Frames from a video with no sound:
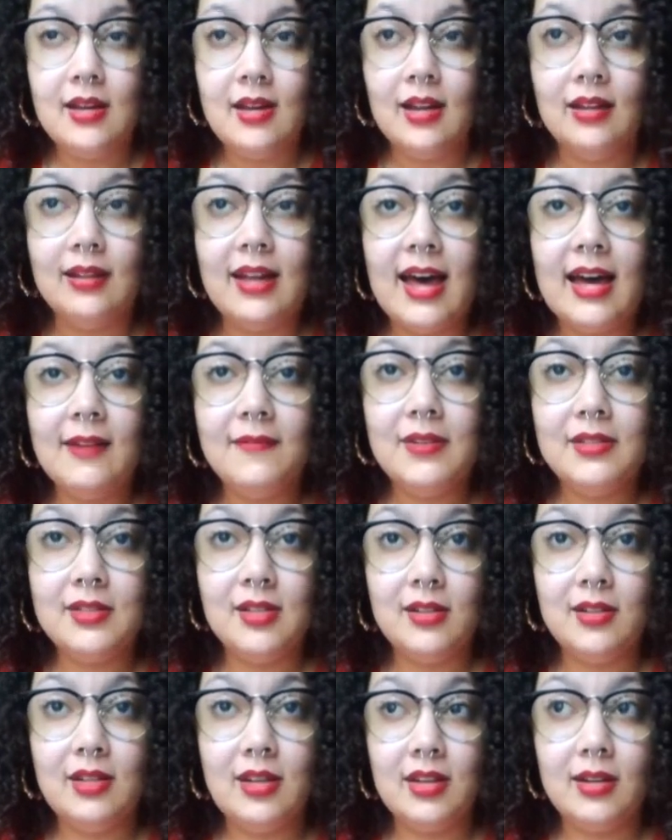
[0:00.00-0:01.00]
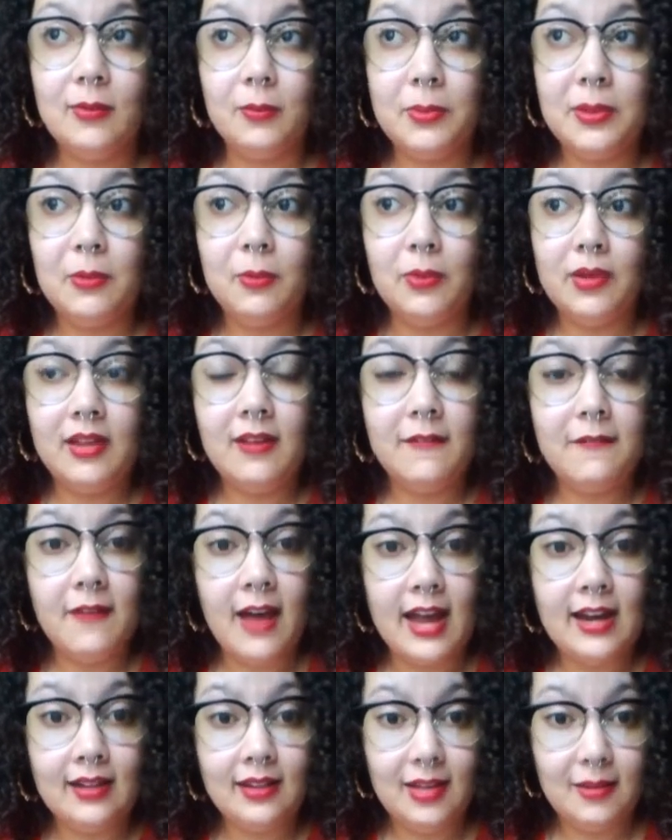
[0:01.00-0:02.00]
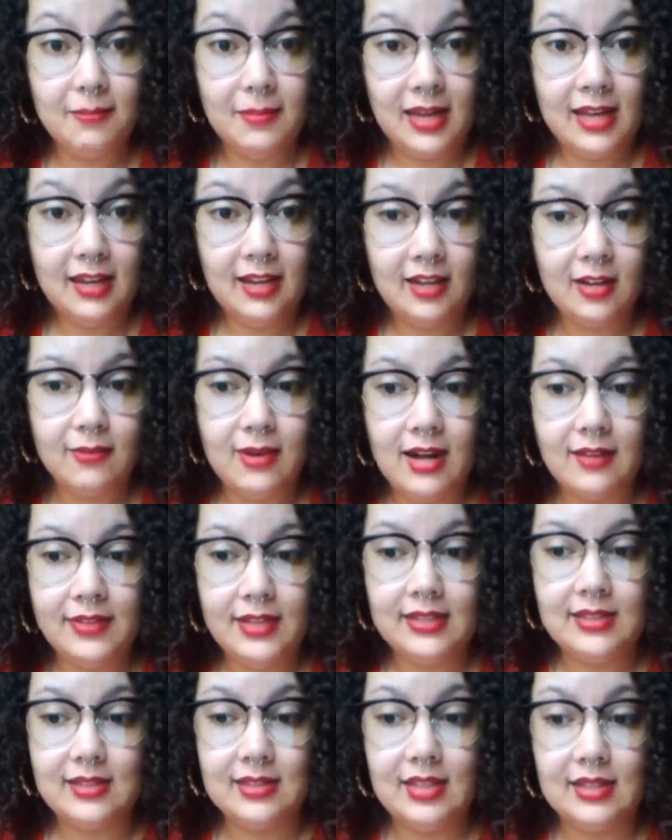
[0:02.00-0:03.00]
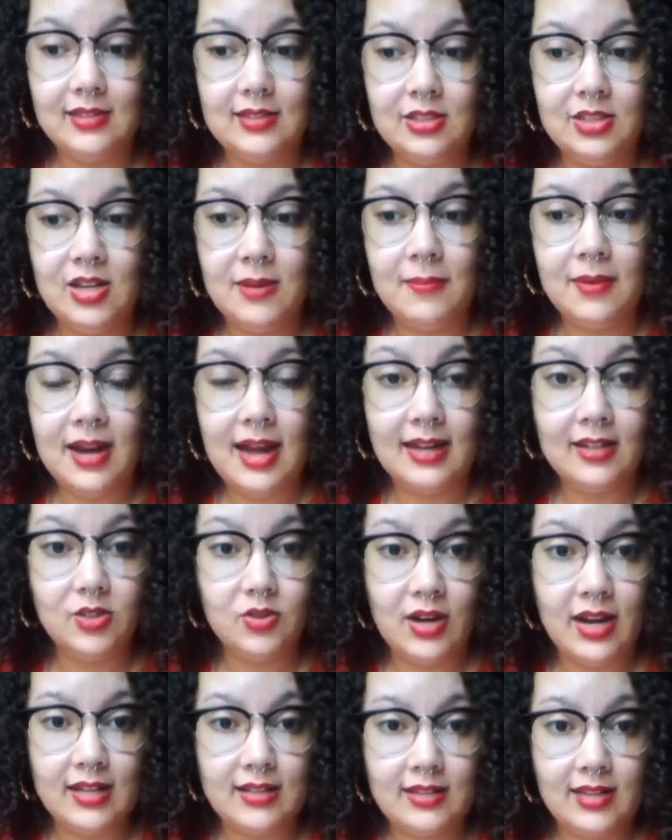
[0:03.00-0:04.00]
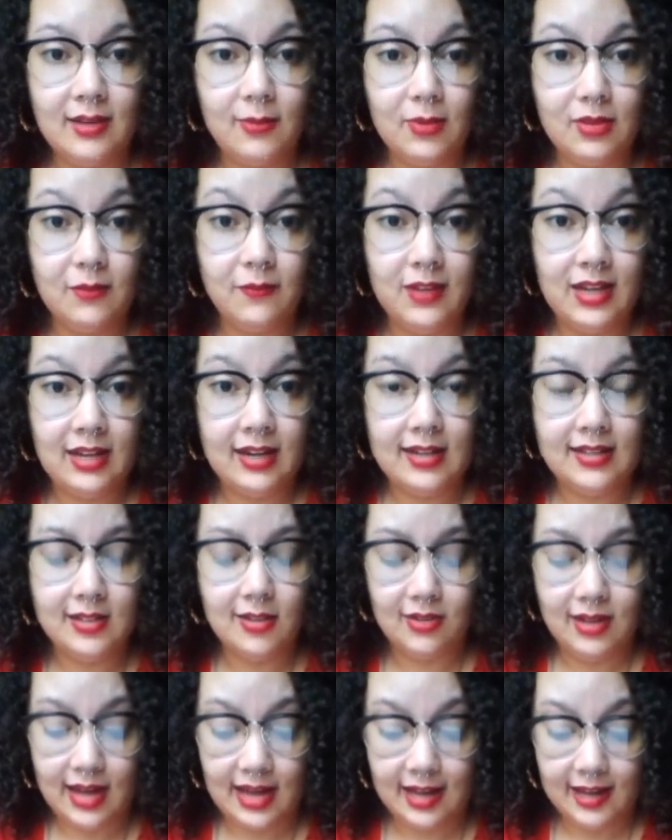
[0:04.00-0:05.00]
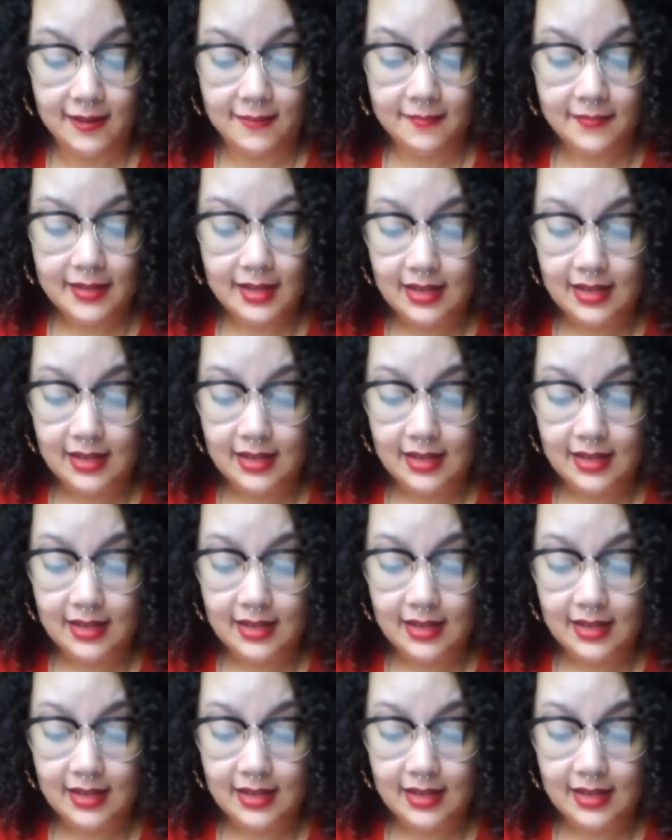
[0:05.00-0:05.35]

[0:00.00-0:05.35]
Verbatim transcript: A lot of us are going to be really finally meeting around this, this Gemini transit with Venus, okay?